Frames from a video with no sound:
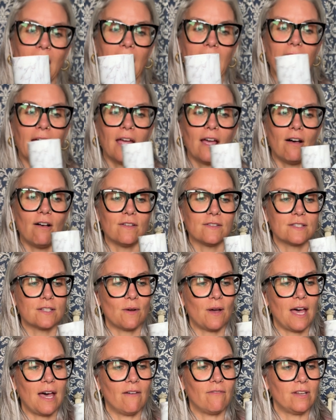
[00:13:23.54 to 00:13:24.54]
And I also
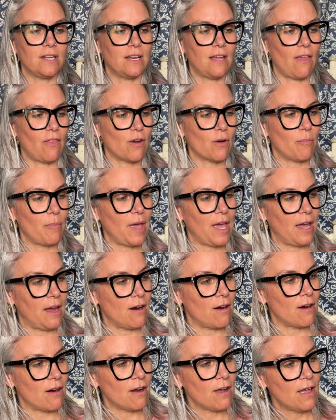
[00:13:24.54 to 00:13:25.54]
have another
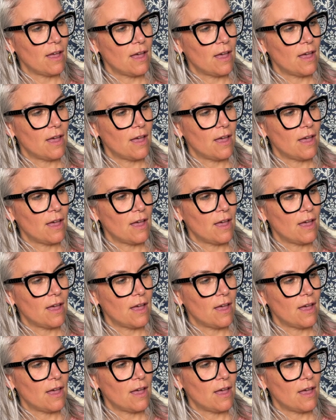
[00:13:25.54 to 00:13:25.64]
pair